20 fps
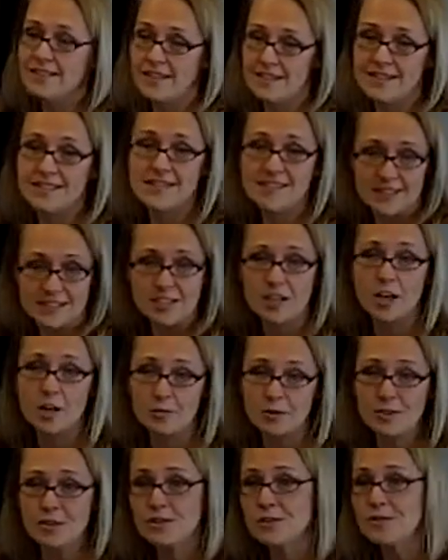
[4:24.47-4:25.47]
This is the
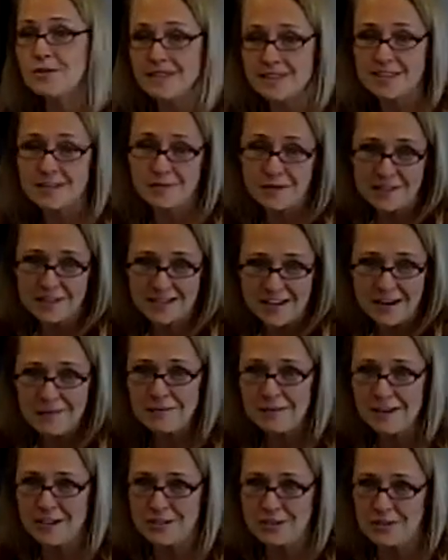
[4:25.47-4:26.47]
terrible twos. This is what it's
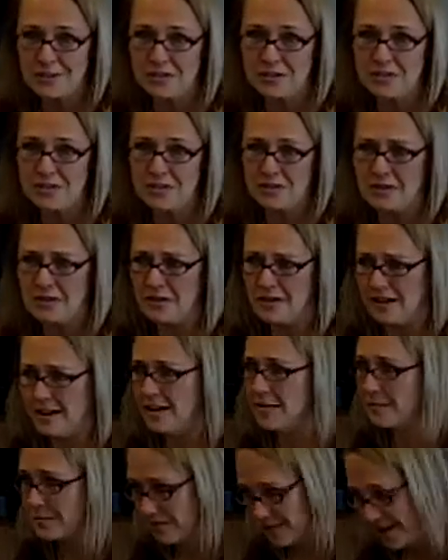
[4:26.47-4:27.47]
like when they turn 2. And
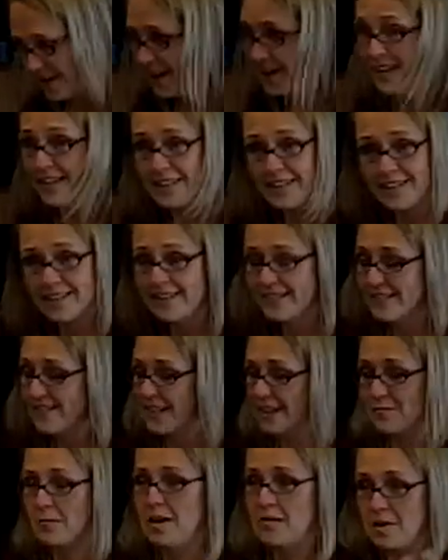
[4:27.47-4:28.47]
then
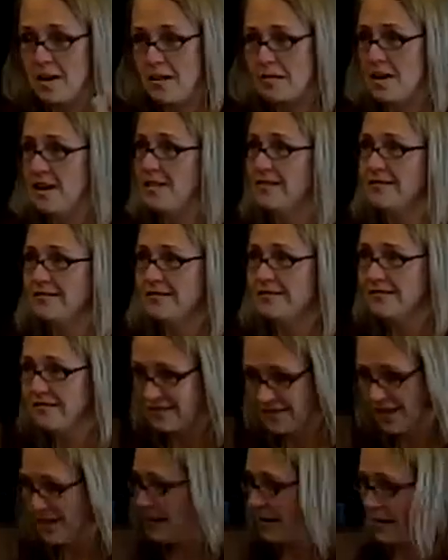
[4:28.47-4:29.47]
take my baby.
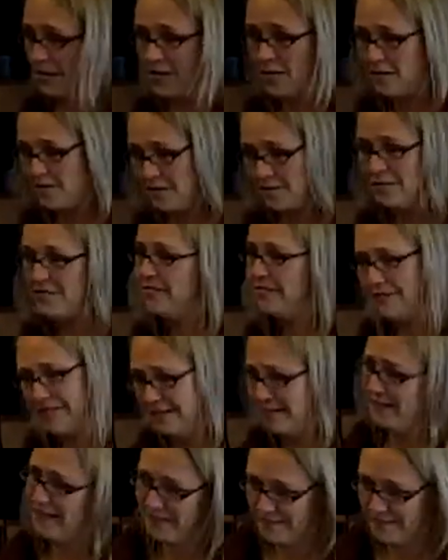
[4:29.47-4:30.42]
I go home.